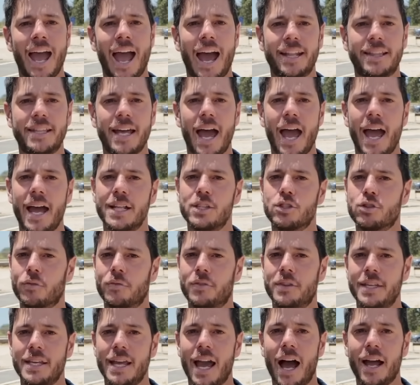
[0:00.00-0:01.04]
at the hands
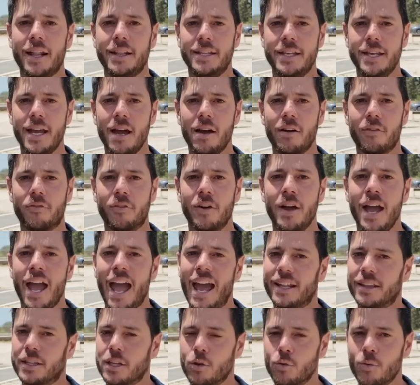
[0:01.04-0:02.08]
of the IDF
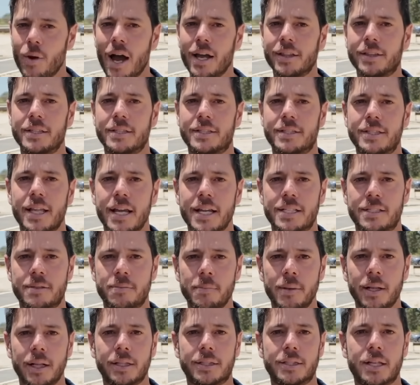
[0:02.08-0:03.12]
and the United States
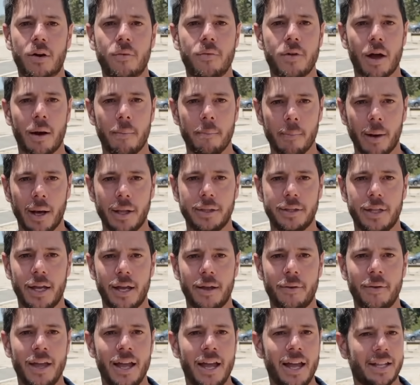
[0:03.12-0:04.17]
military on
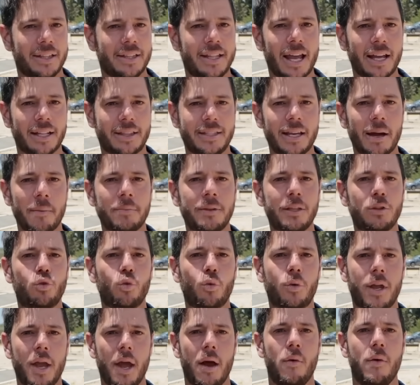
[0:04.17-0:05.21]
Monday, they attempted
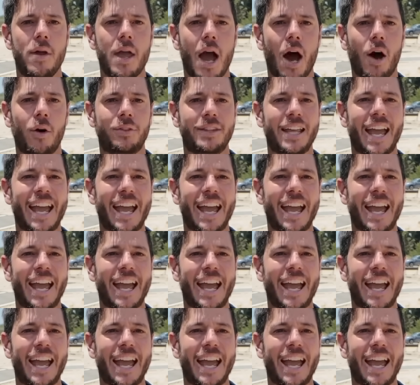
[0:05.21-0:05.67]
to carry out